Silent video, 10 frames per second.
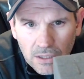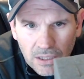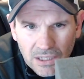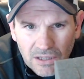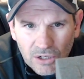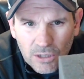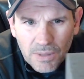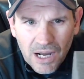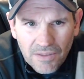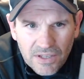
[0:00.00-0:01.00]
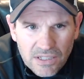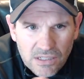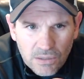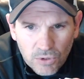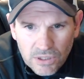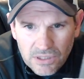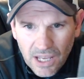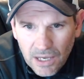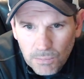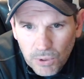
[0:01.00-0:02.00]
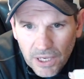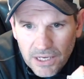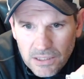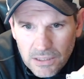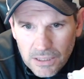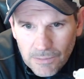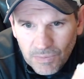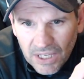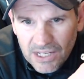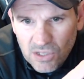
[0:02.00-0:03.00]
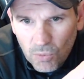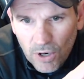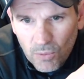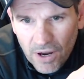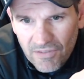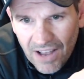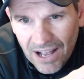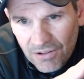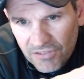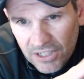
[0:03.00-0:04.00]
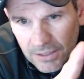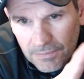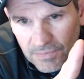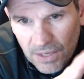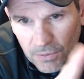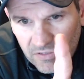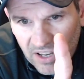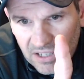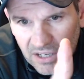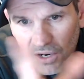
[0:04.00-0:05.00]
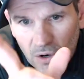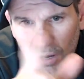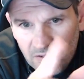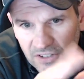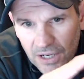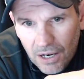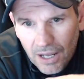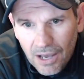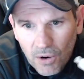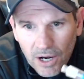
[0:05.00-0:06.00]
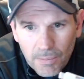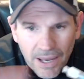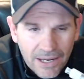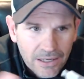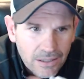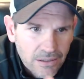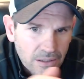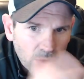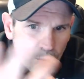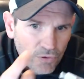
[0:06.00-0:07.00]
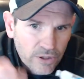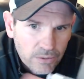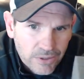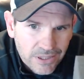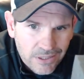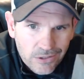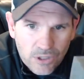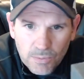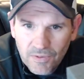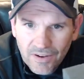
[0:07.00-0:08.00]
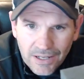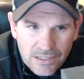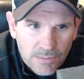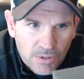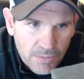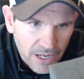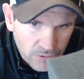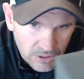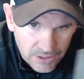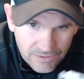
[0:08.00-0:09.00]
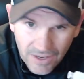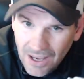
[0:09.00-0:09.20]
And the theory behind this is it would stay in place. It has a one-way valve in it that would vent air off and not allow air back in, and hopefully it would continue to provide symptomatic relief.